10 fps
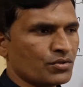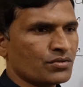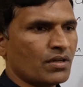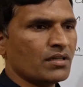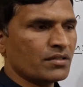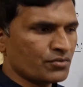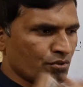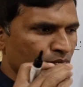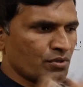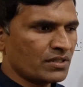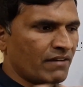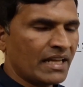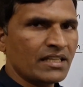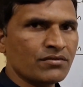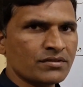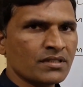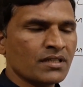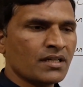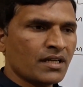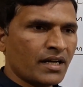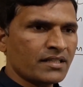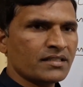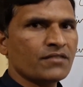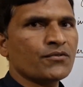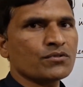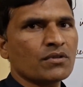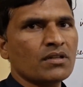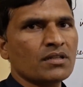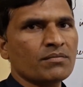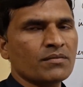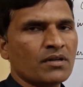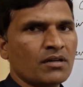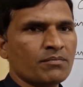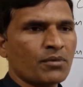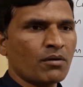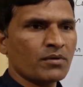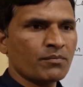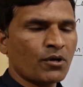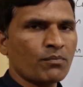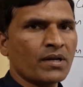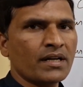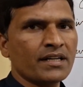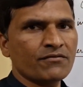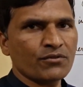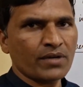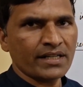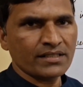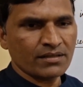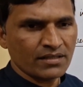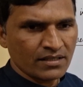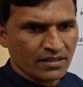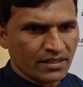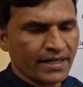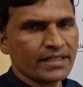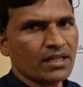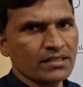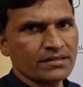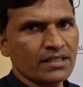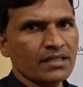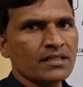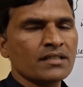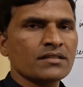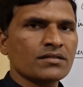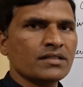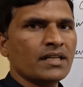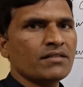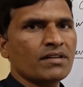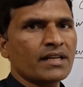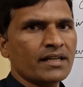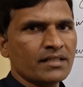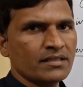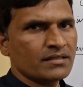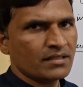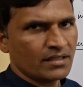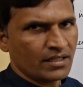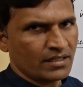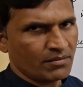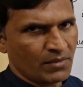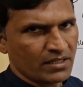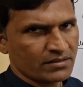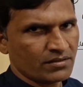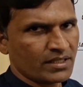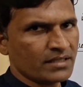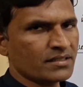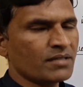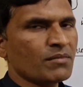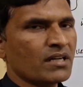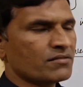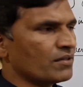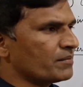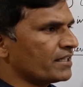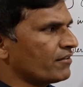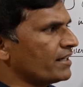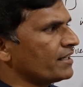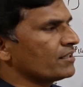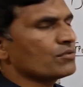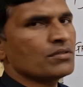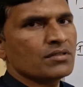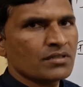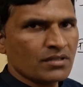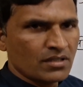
you should solve. You should put the values, and if you solve the problem properly, and if you write the correct answer, so then you will get another marks. Okay, 3 marks will be divided into